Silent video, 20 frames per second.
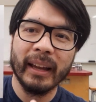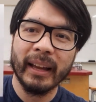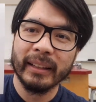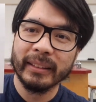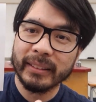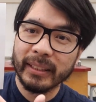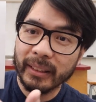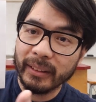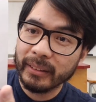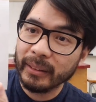
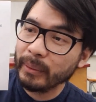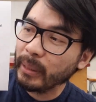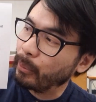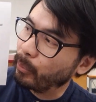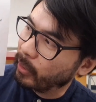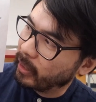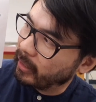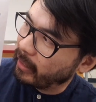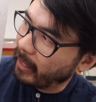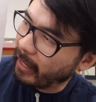and tell them that
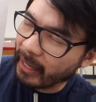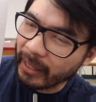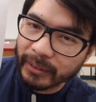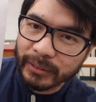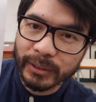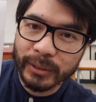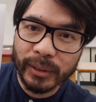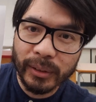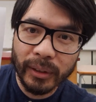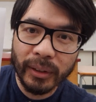we're going to
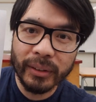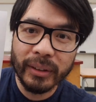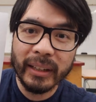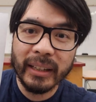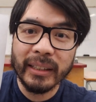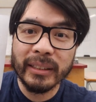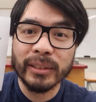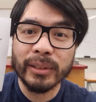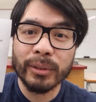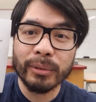answer
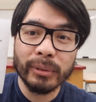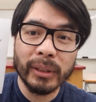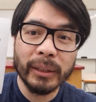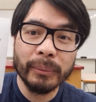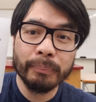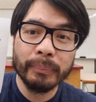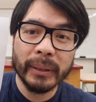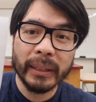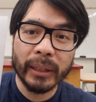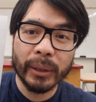these three
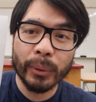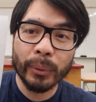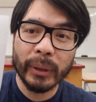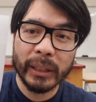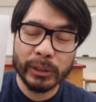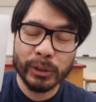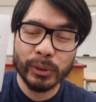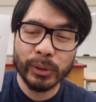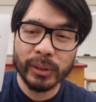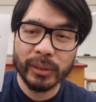big
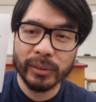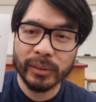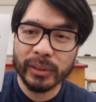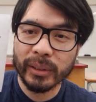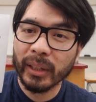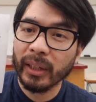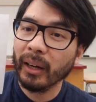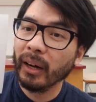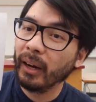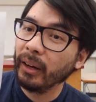questions